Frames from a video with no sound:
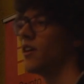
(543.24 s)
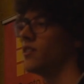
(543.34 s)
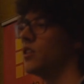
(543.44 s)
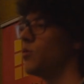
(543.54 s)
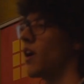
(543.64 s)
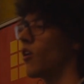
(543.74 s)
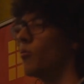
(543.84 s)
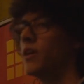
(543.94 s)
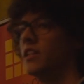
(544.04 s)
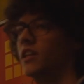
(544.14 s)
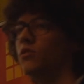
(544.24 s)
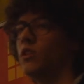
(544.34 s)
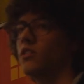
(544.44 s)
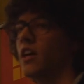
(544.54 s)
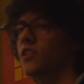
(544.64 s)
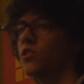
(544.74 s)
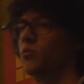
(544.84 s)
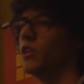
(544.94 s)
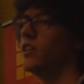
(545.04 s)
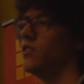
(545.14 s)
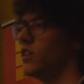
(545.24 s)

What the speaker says: since we are committing into transaction, we need